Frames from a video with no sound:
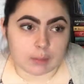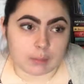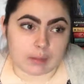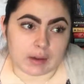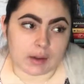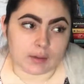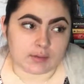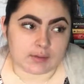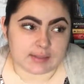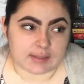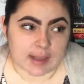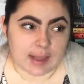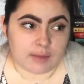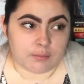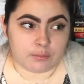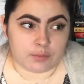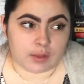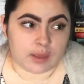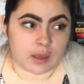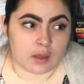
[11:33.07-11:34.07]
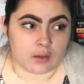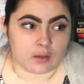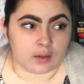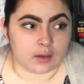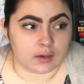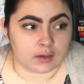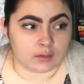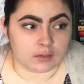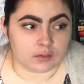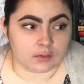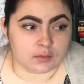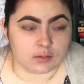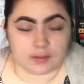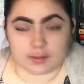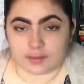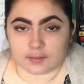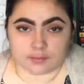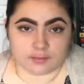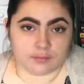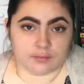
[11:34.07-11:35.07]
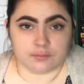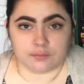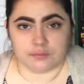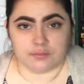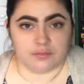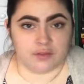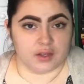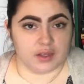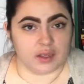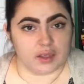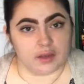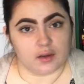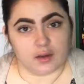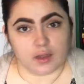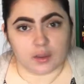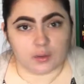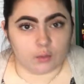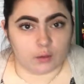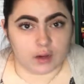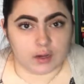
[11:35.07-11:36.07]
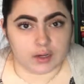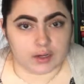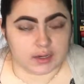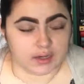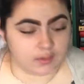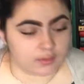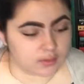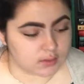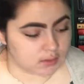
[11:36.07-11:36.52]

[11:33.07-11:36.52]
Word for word: but I was at Book Outlet and I was like, fuck it, I wanted it.